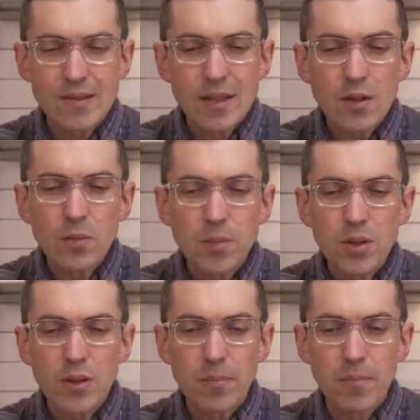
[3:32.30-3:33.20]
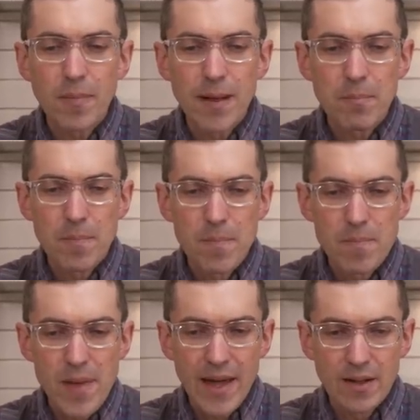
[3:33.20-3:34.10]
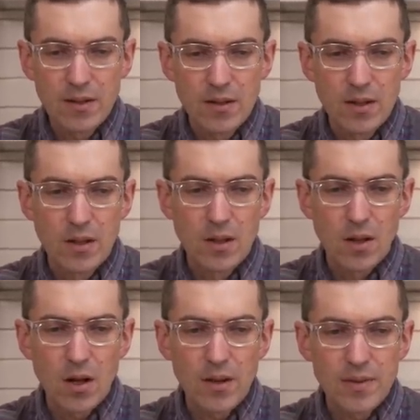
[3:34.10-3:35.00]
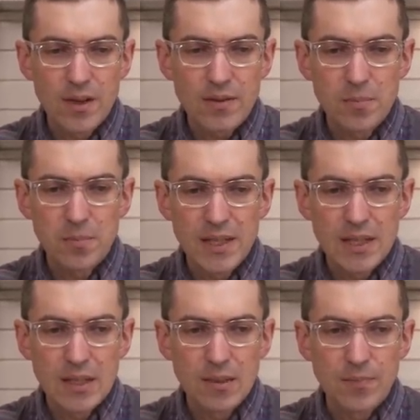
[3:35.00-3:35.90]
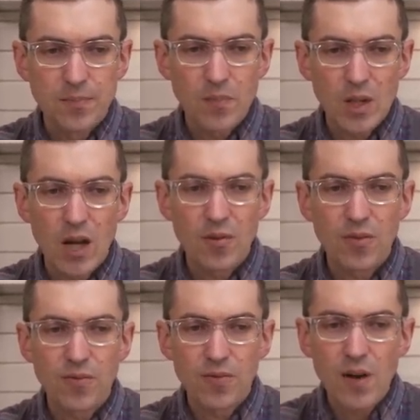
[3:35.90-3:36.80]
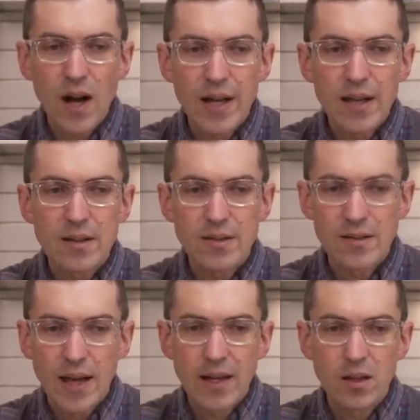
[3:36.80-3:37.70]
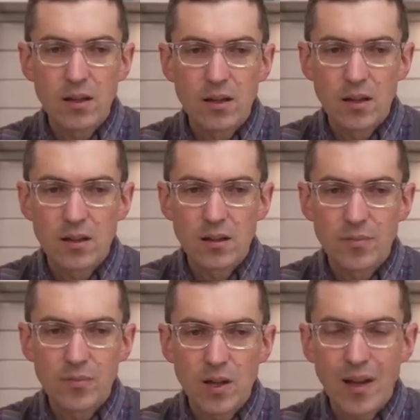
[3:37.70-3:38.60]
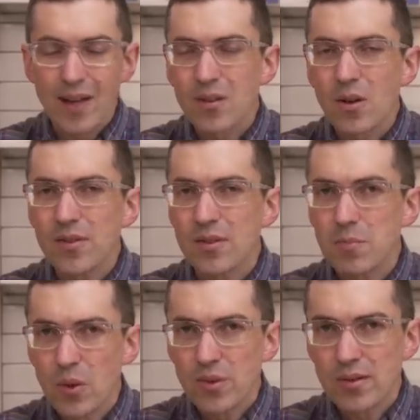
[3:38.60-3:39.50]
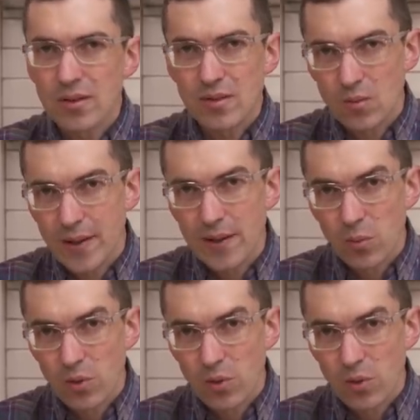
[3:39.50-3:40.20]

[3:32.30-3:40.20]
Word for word: still put my bet on this being kind of a fried style. I don't know if samosa is the right